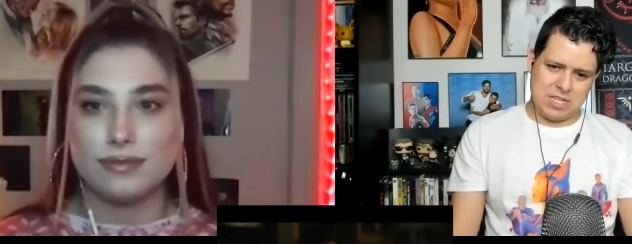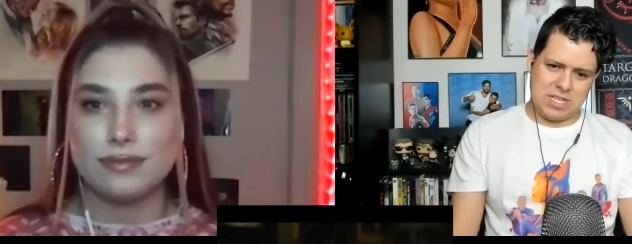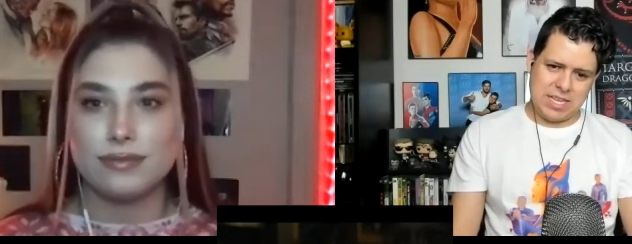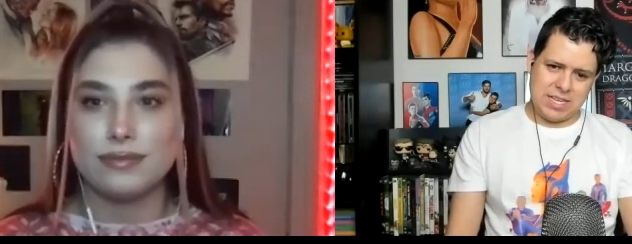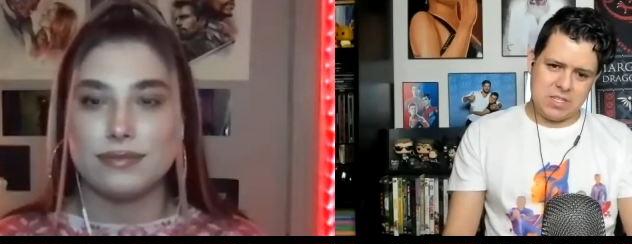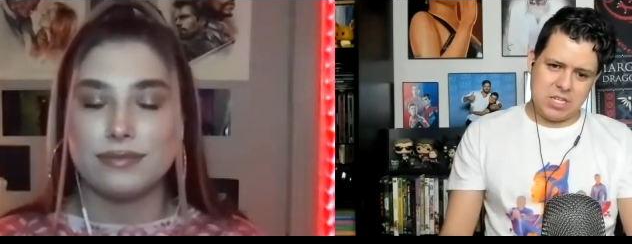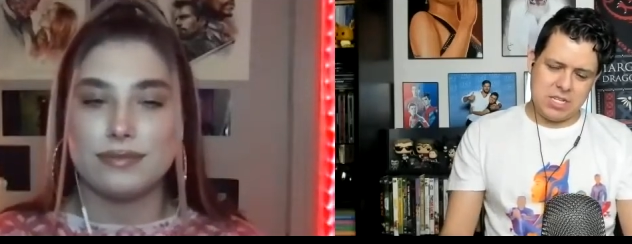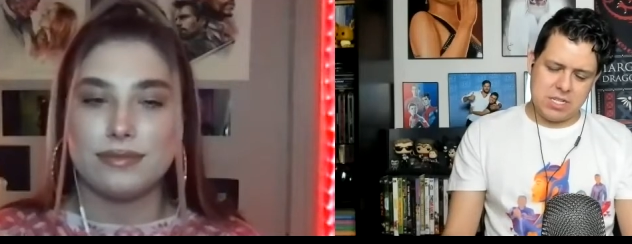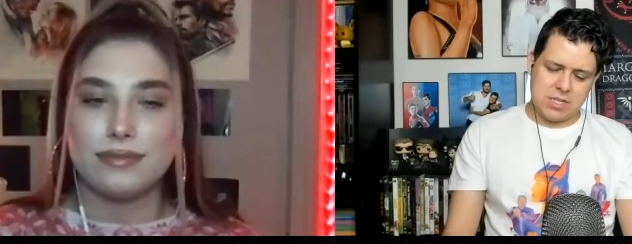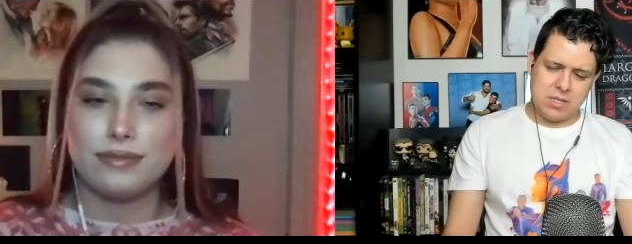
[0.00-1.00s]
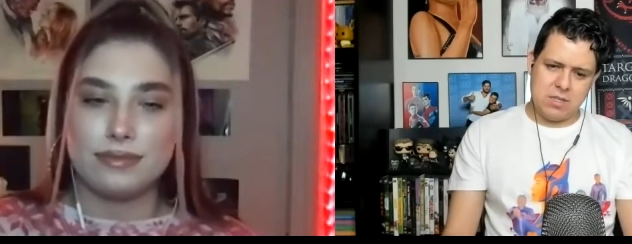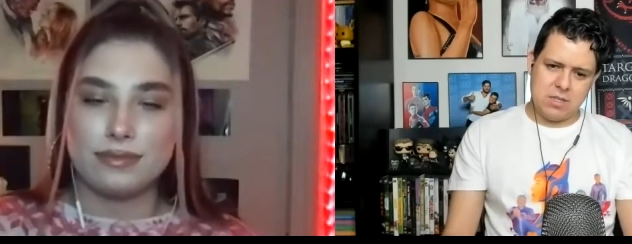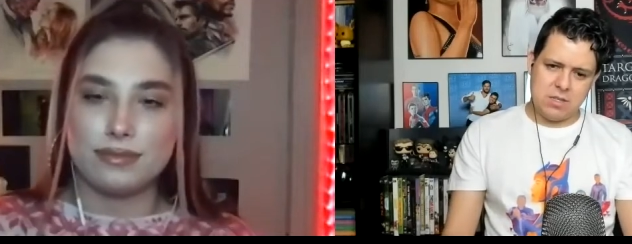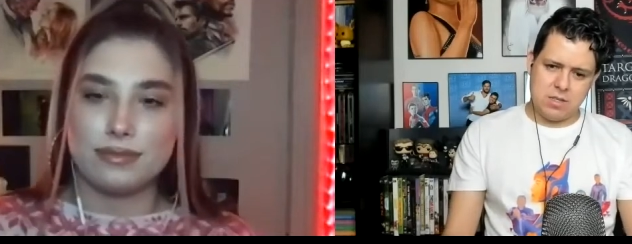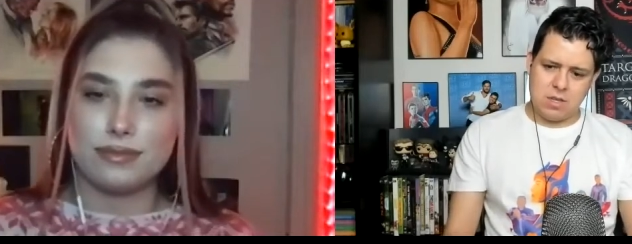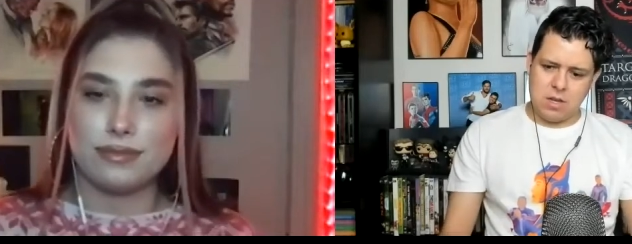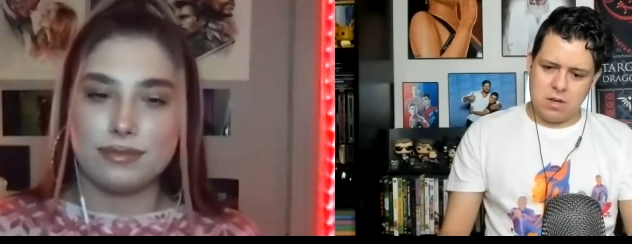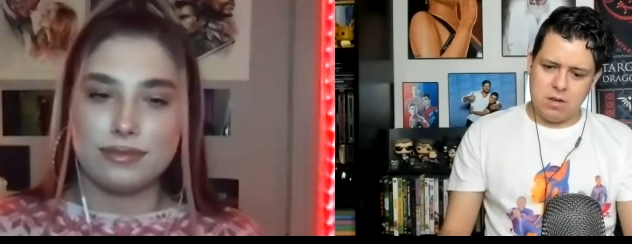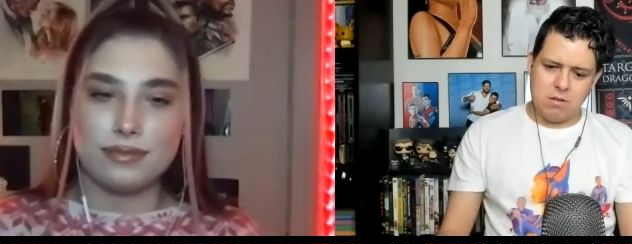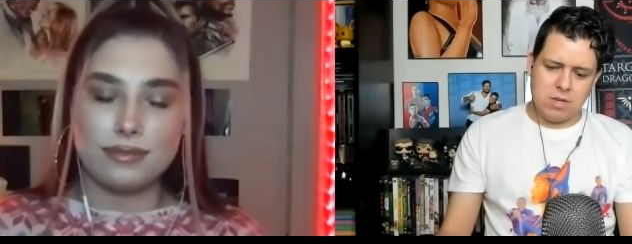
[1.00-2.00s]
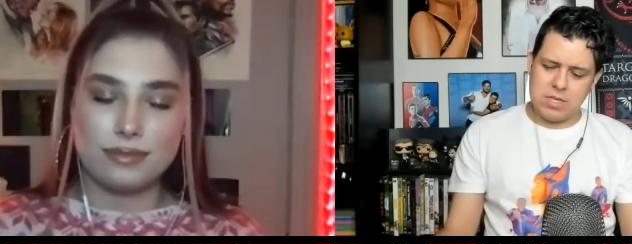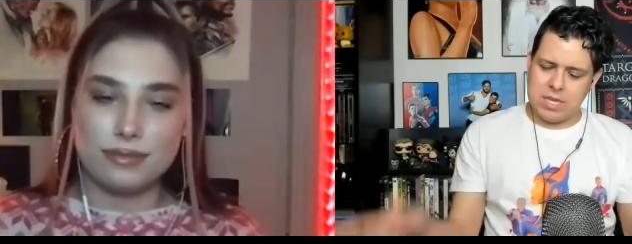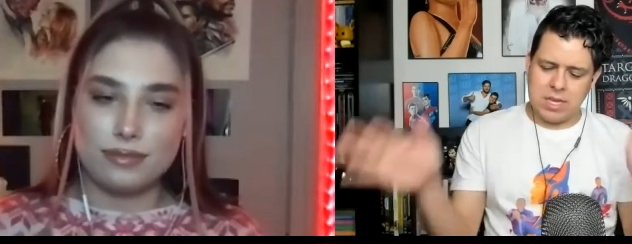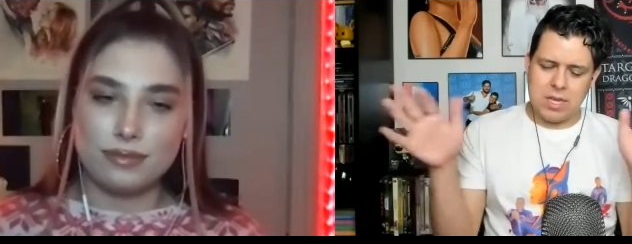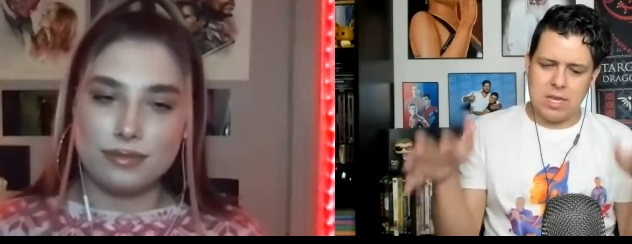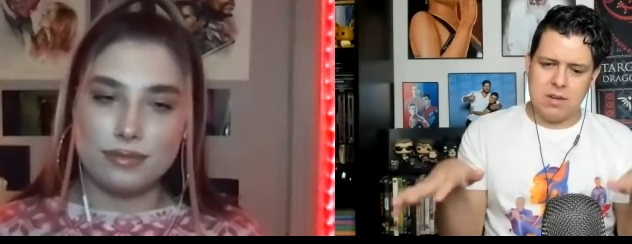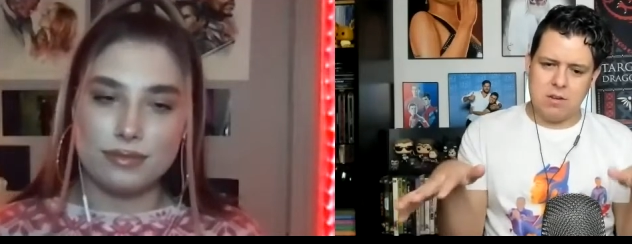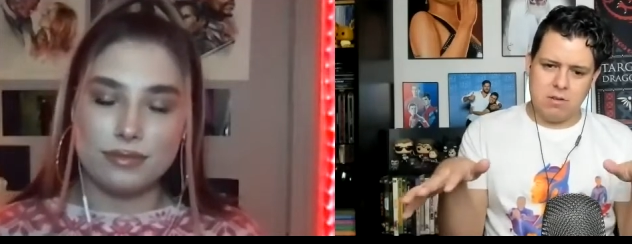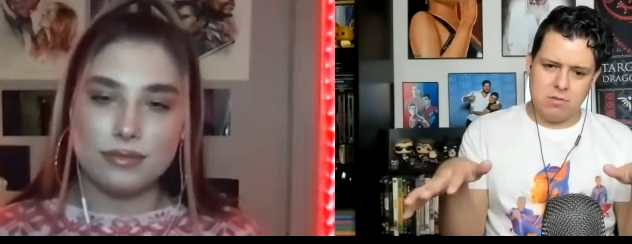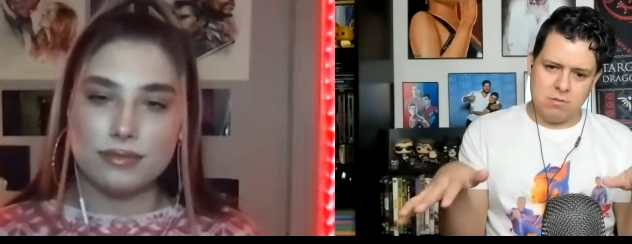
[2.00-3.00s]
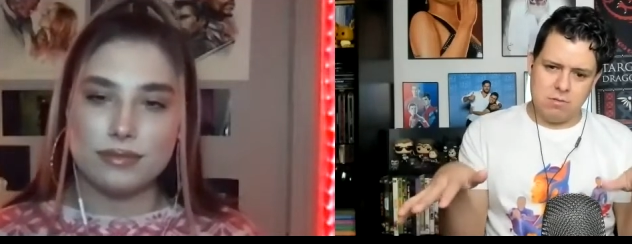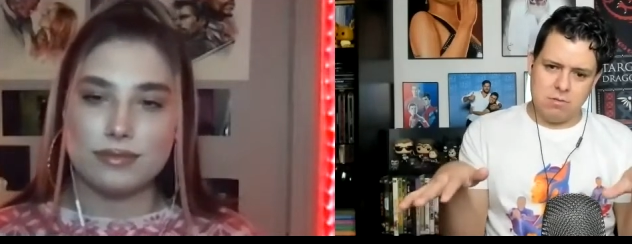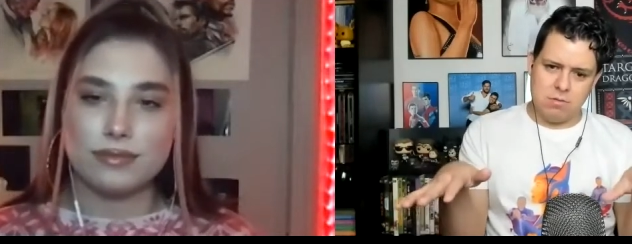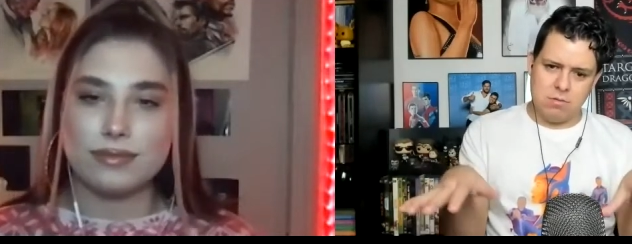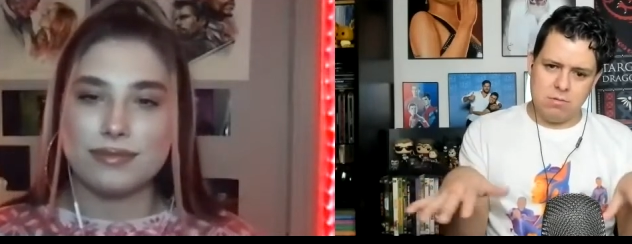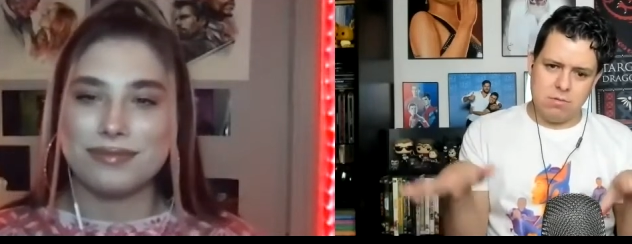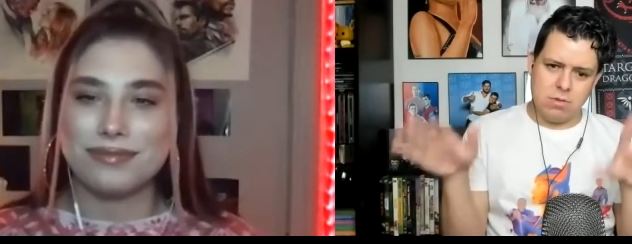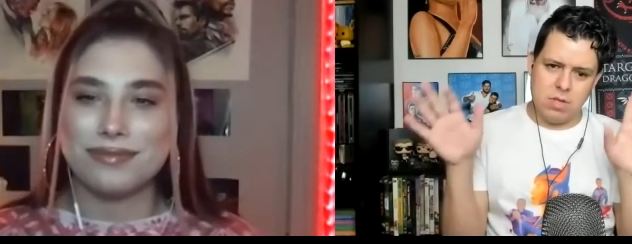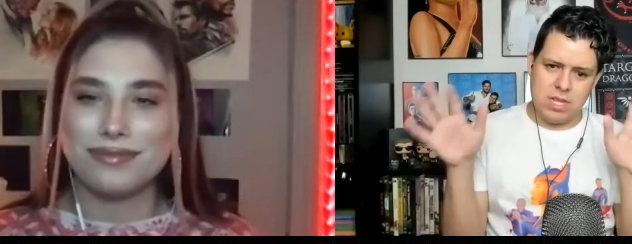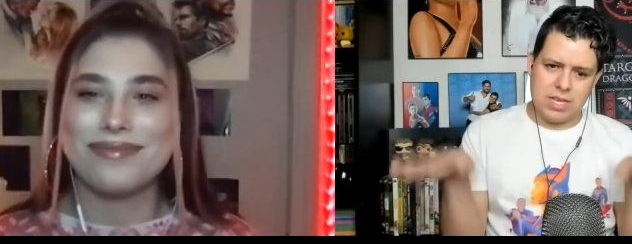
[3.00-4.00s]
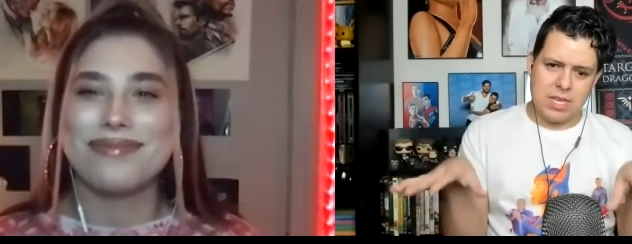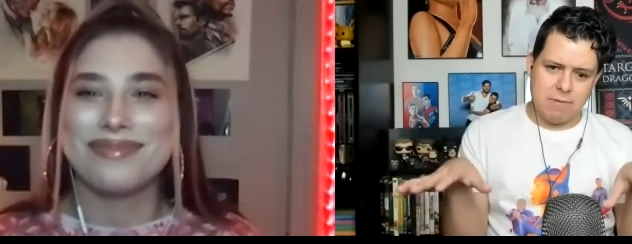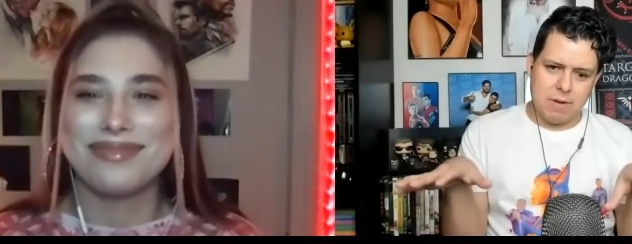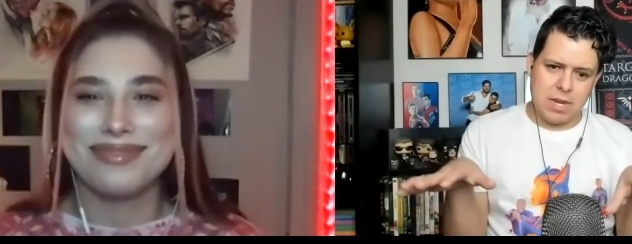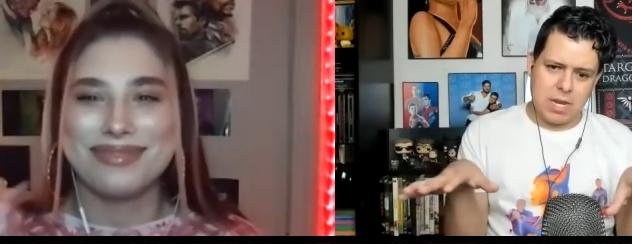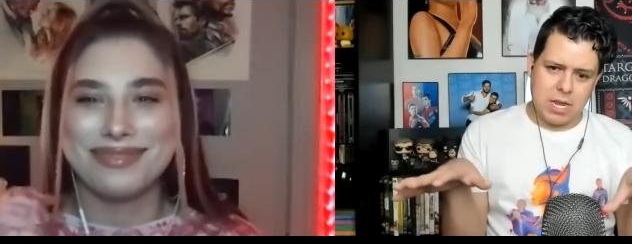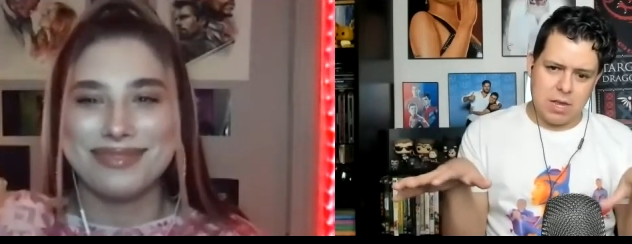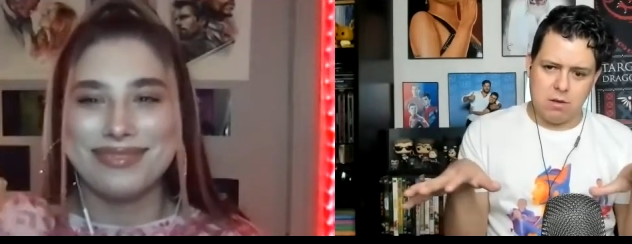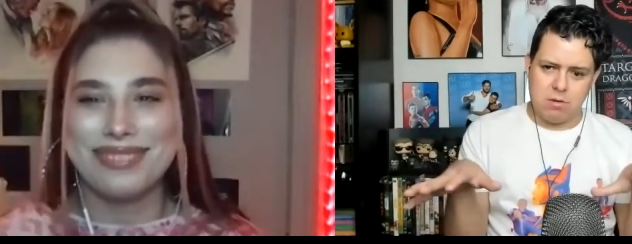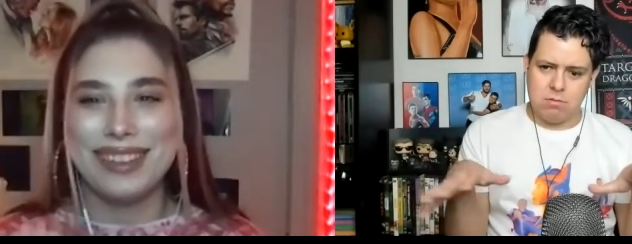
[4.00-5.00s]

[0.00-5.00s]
Speaker 1: plant, just go and like cuddle Lucky right now.